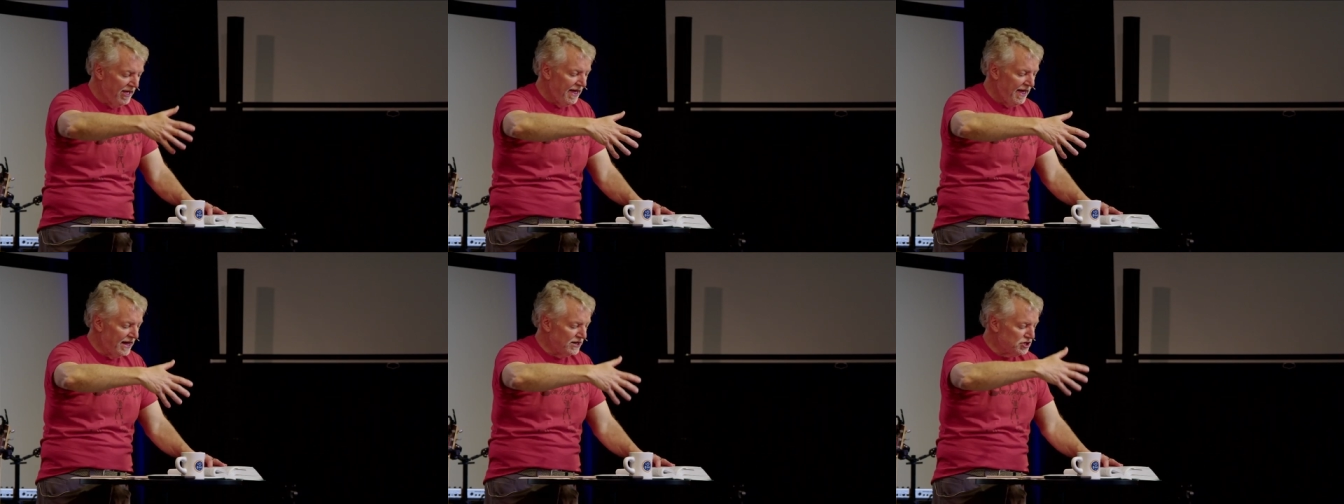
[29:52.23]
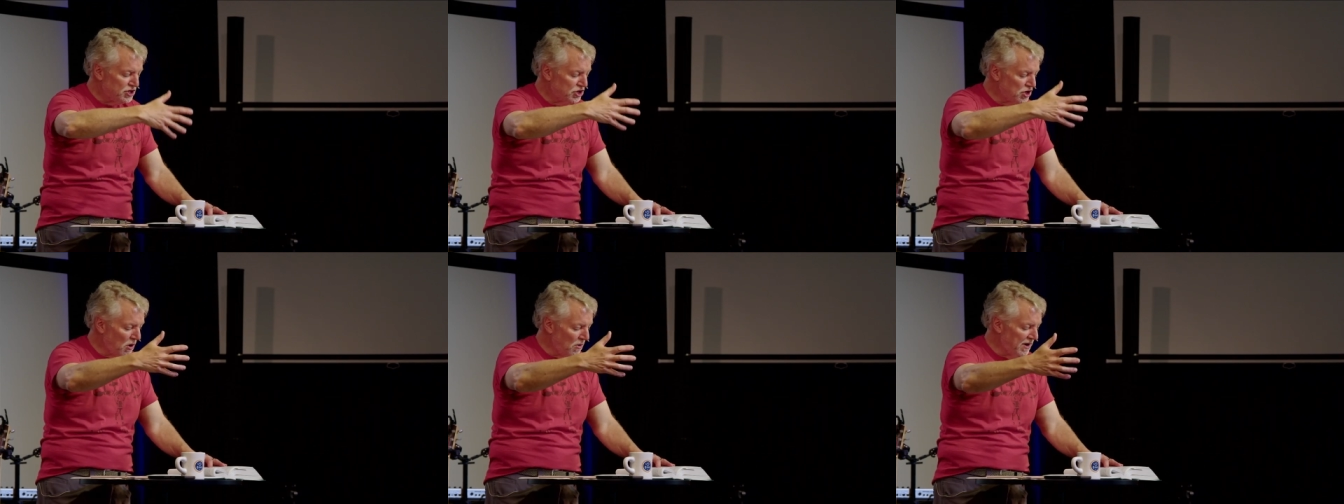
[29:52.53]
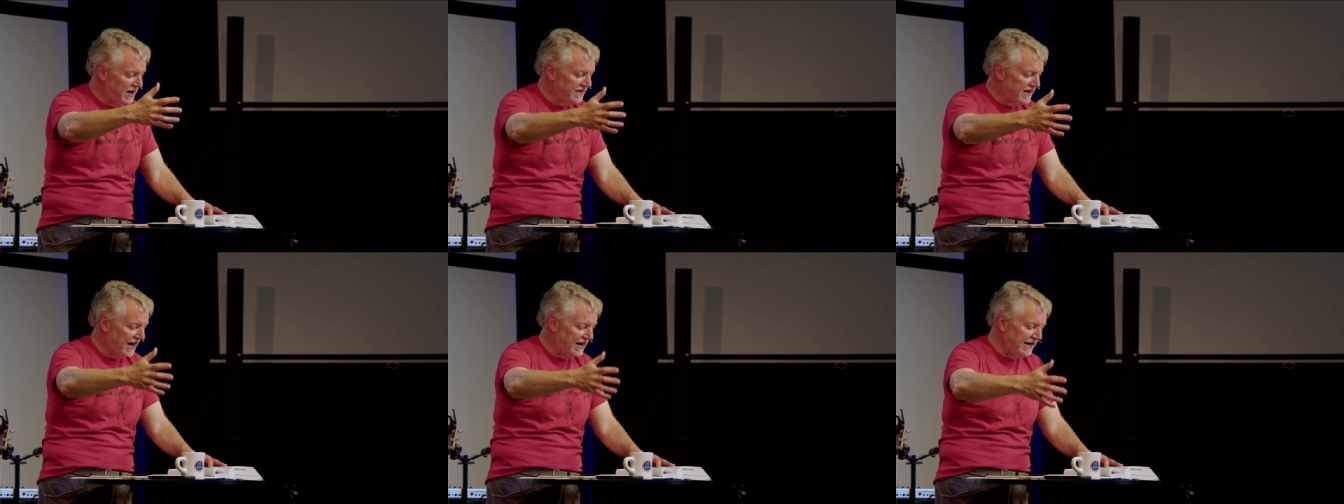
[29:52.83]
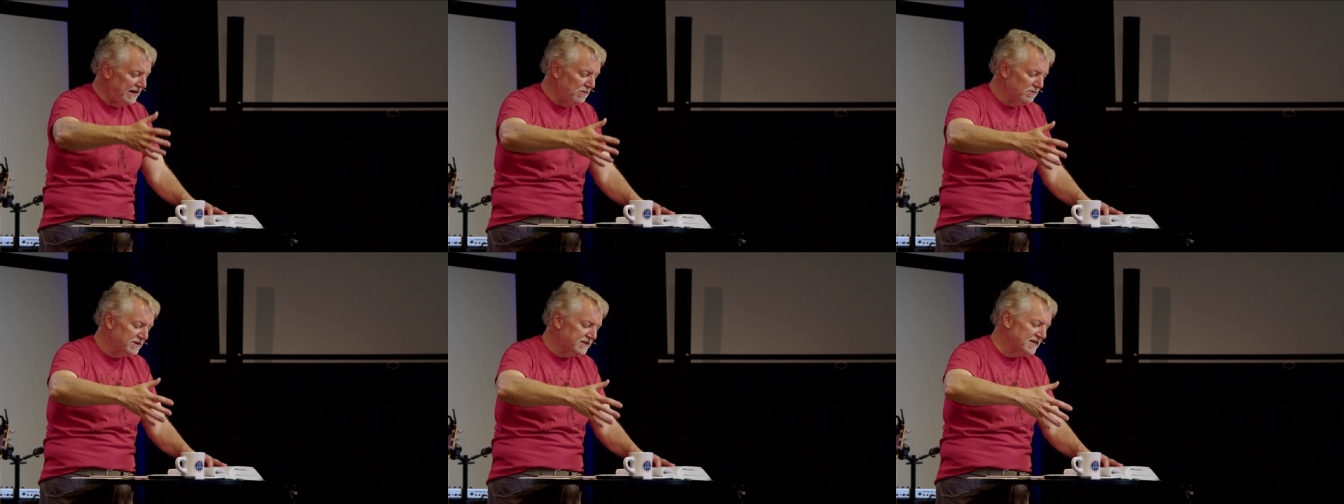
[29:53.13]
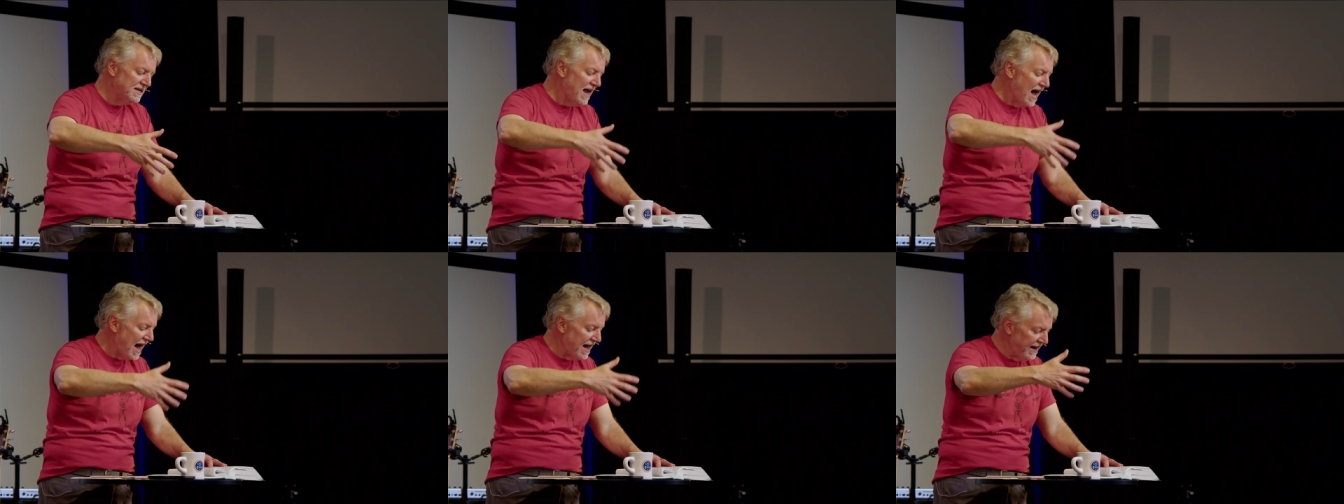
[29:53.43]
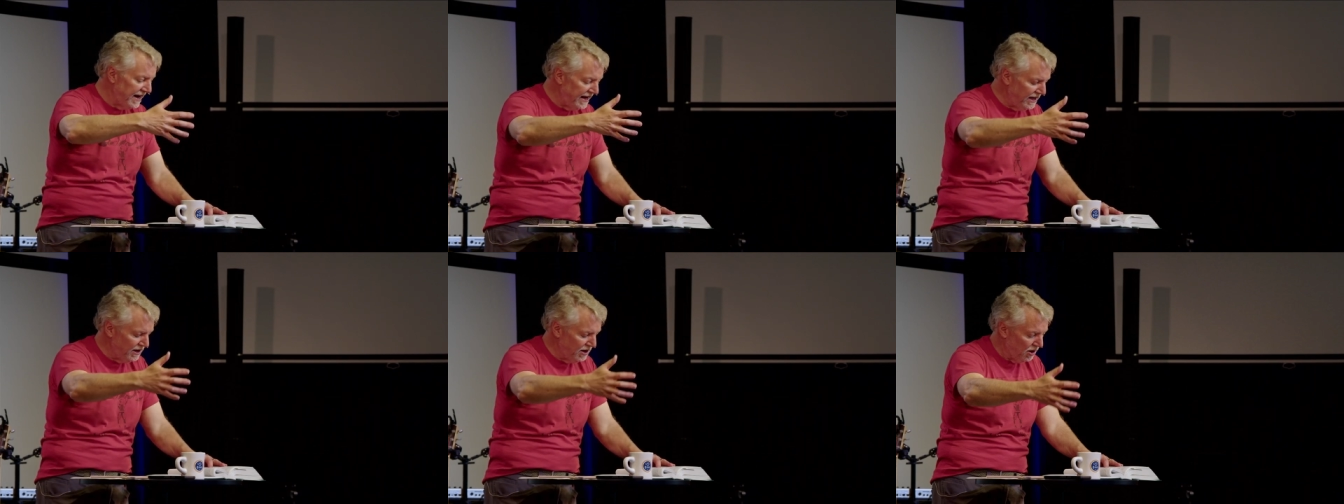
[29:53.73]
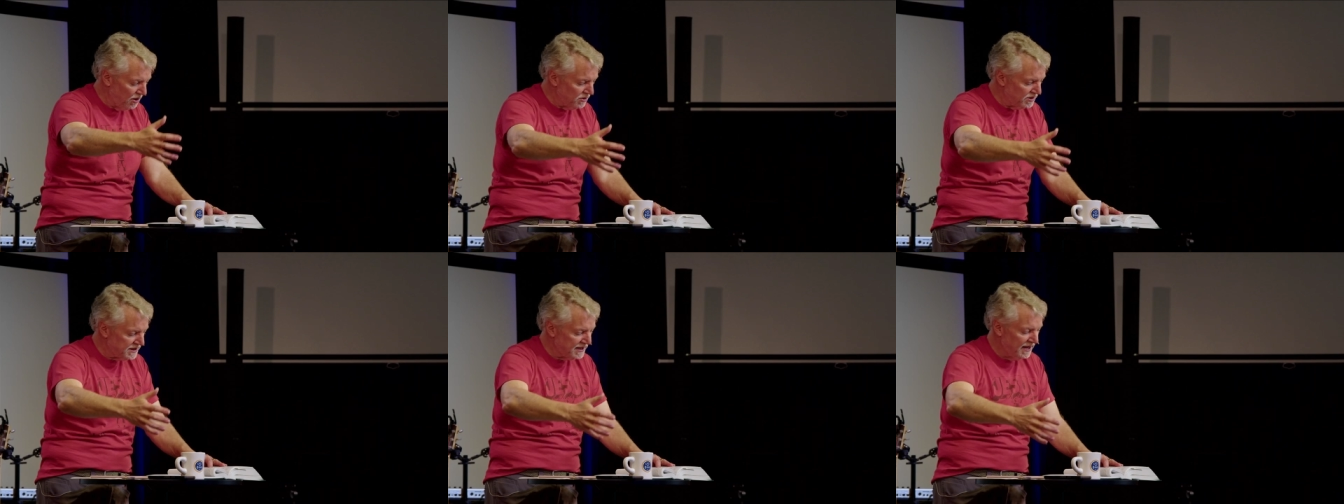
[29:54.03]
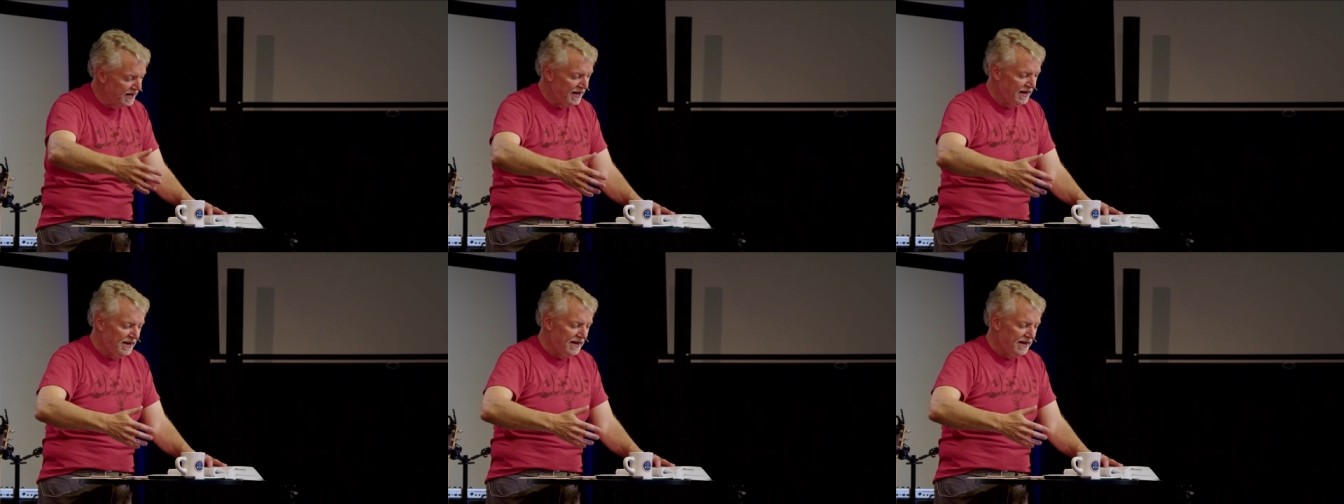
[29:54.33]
and showing that he was not a ghost,